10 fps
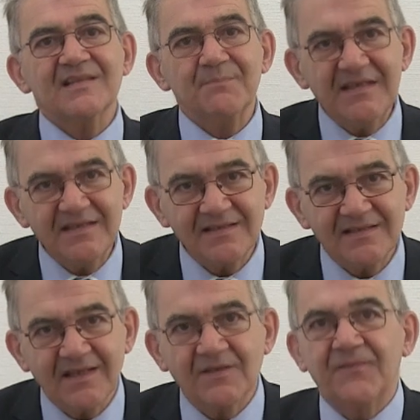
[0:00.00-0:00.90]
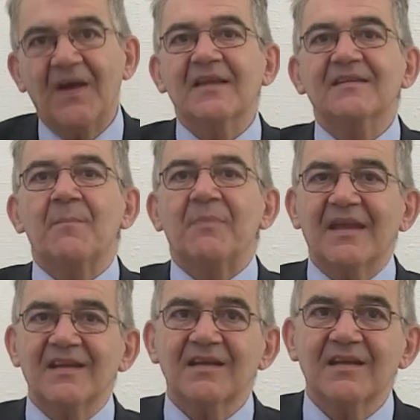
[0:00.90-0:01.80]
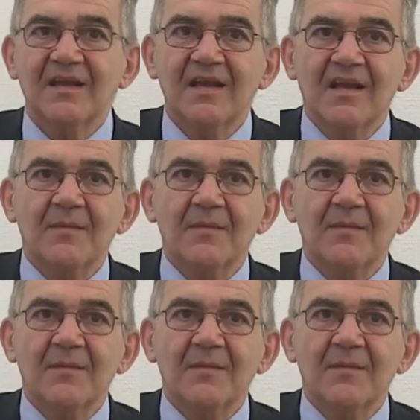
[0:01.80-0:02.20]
Let's meet and find a bank